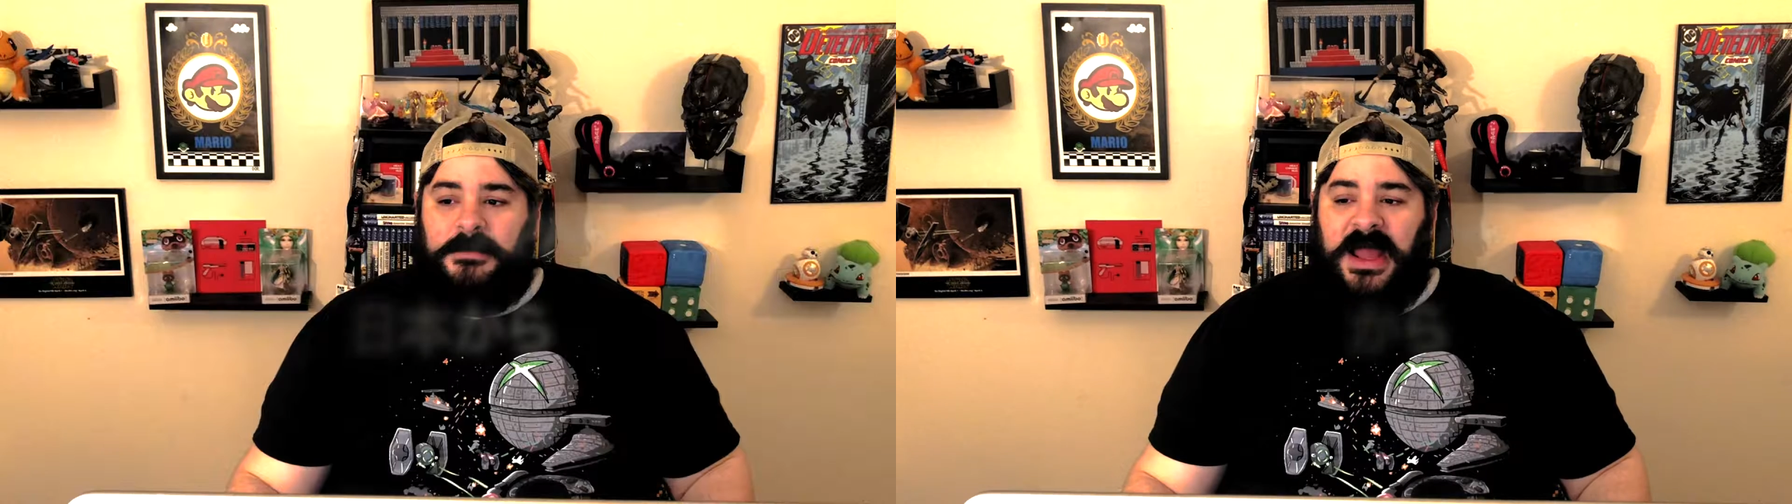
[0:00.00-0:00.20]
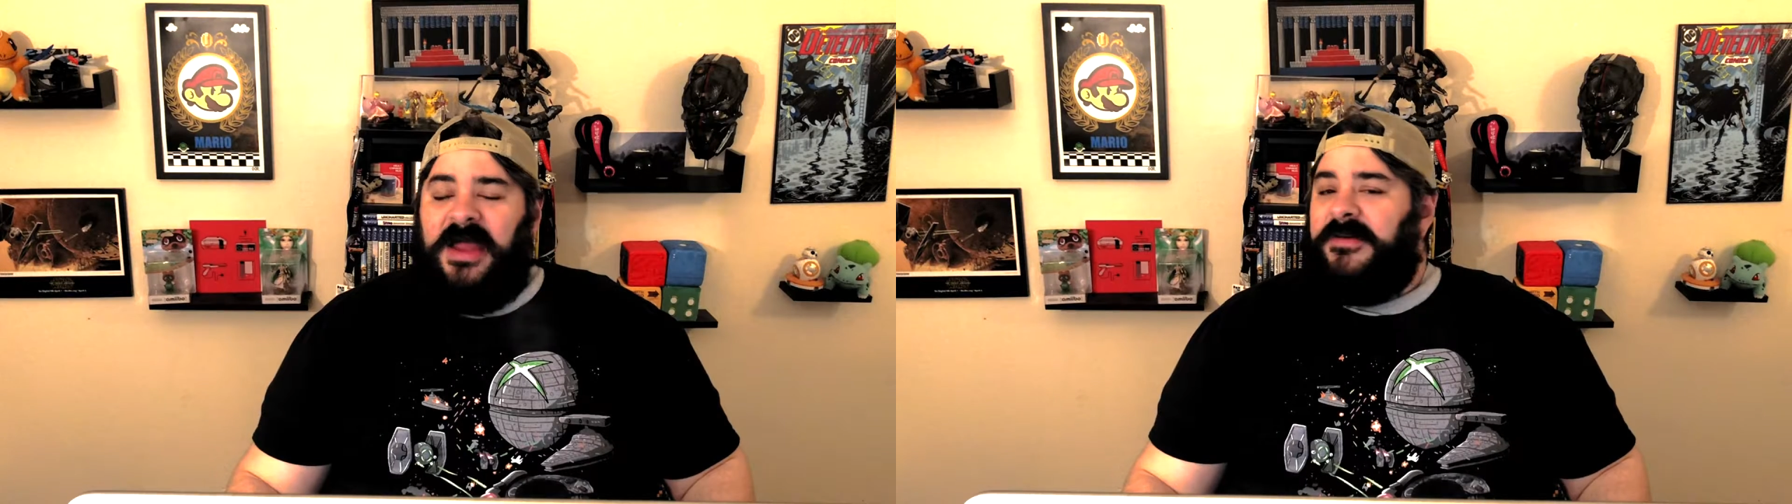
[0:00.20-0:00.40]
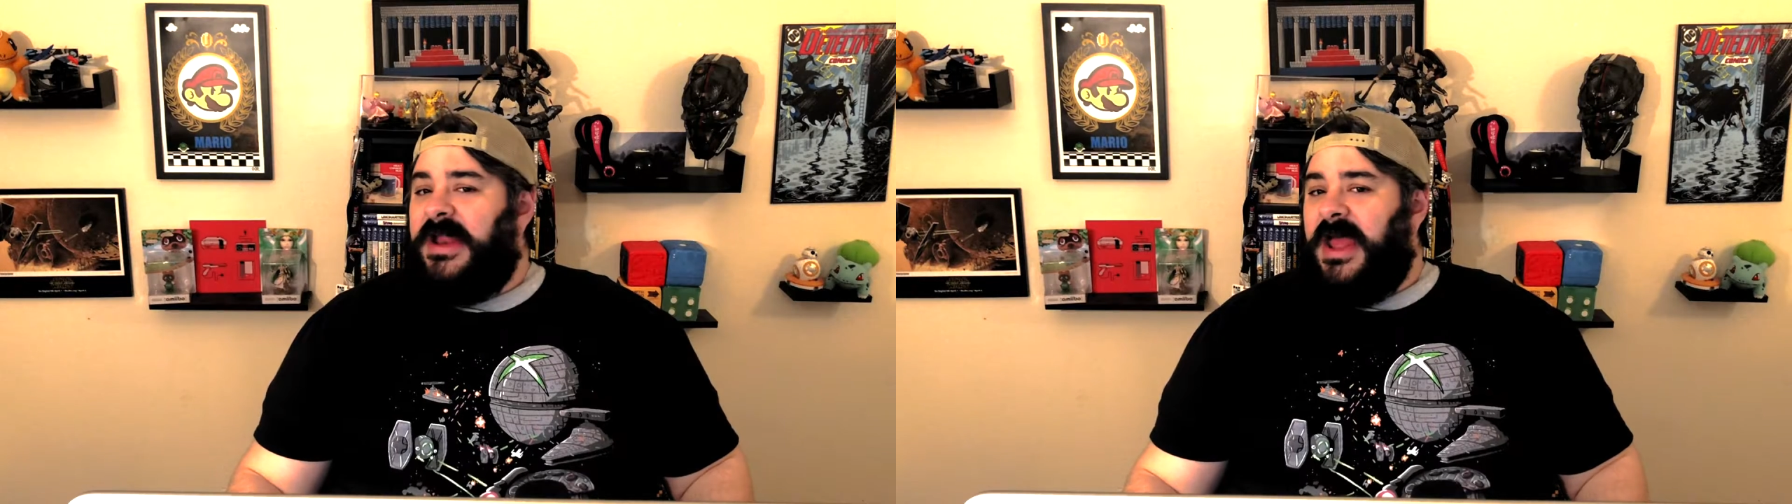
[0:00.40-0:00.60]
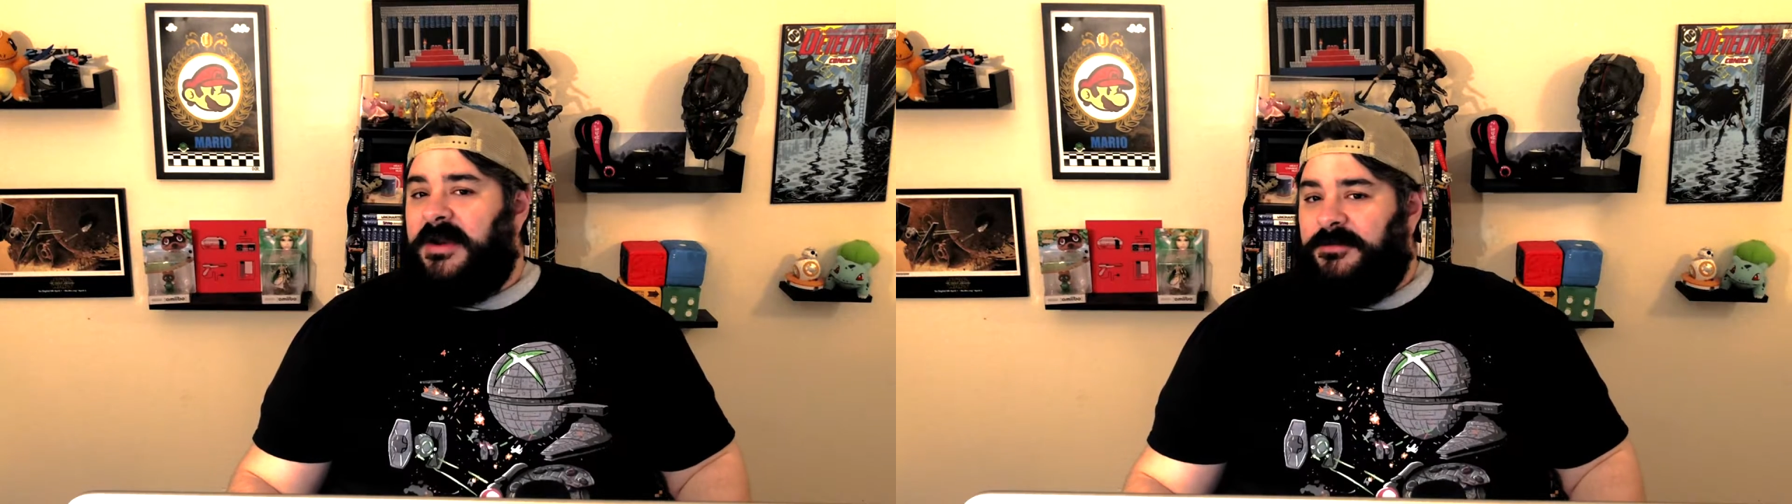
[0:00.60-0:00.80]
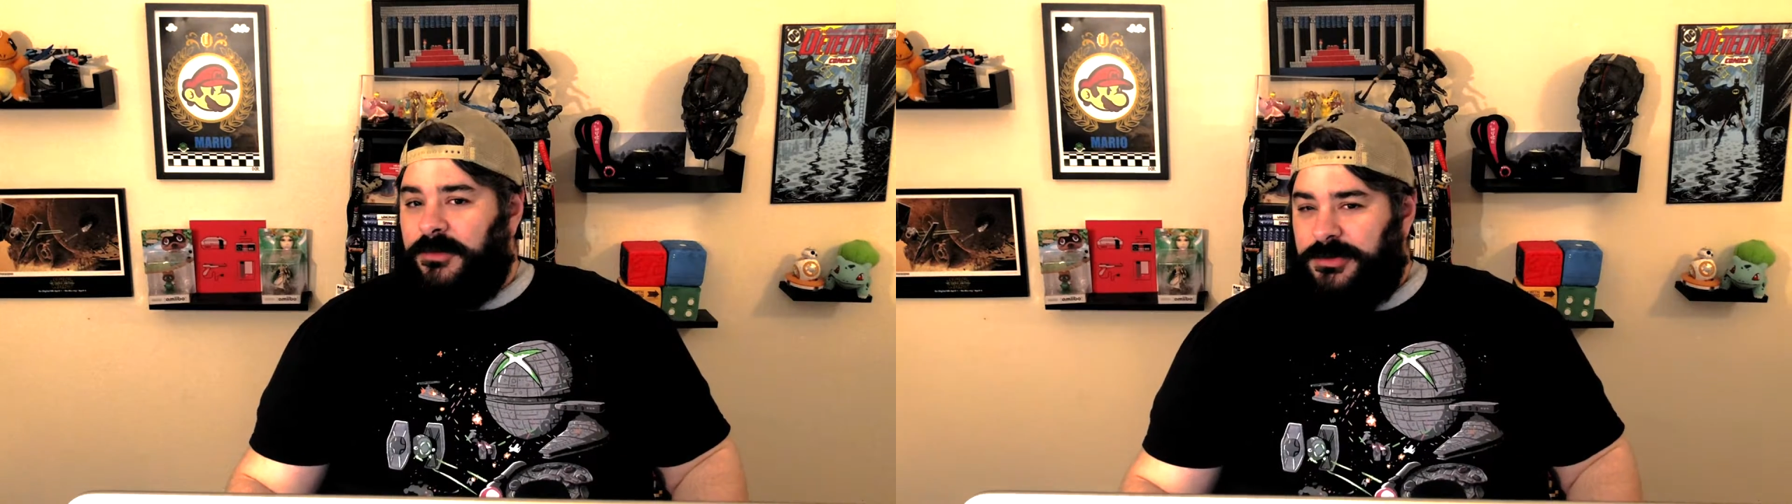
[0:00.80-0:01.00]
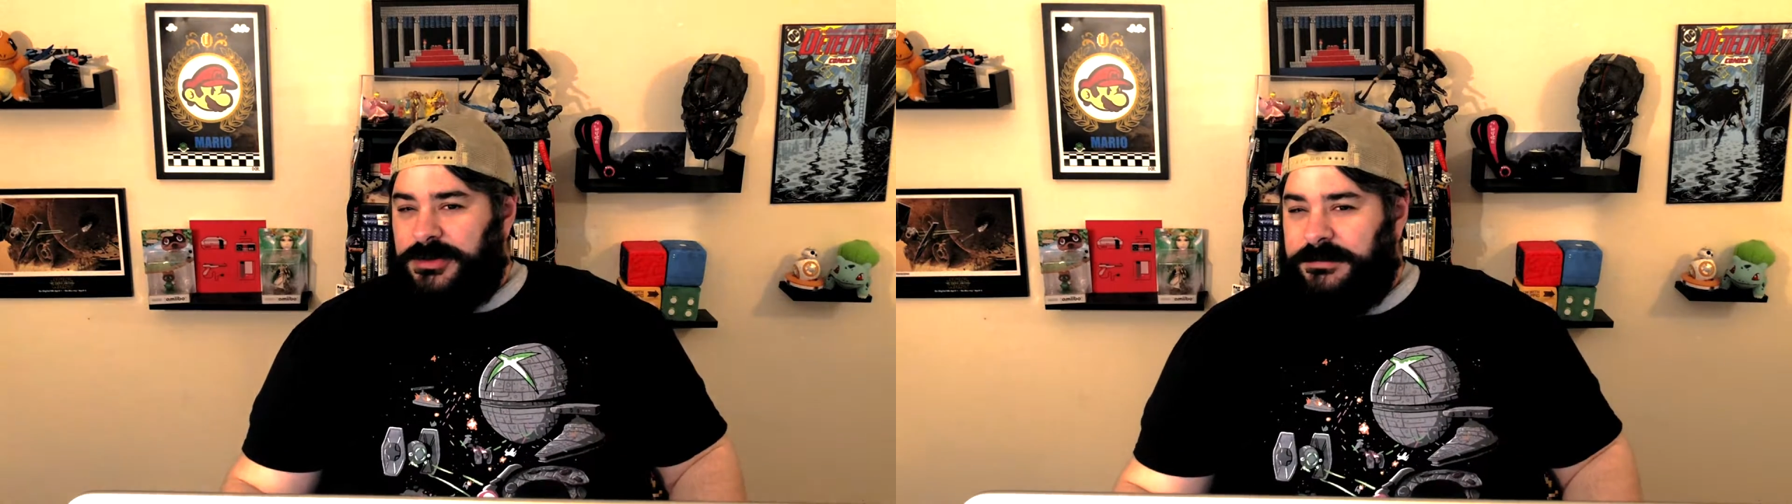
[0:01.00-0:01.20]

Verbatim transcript: I haven't had a friend in